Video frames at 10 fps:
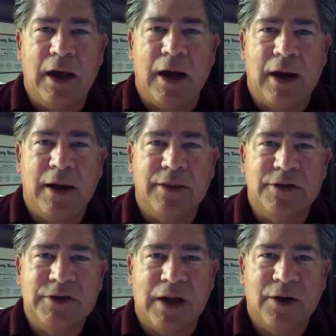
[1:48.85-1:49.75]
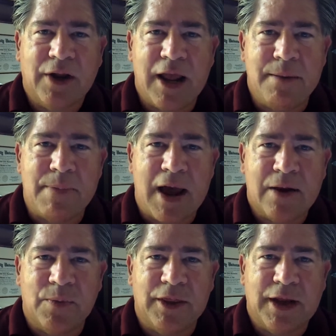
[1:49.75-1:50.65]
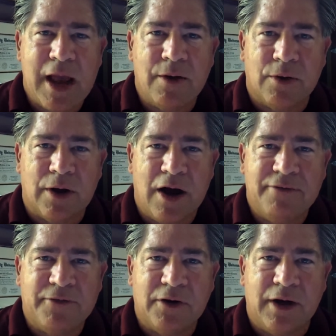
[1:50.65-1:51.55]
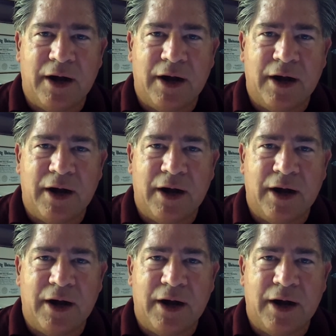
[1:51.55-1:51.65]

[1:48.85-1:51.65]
The seller came back with a counteroffer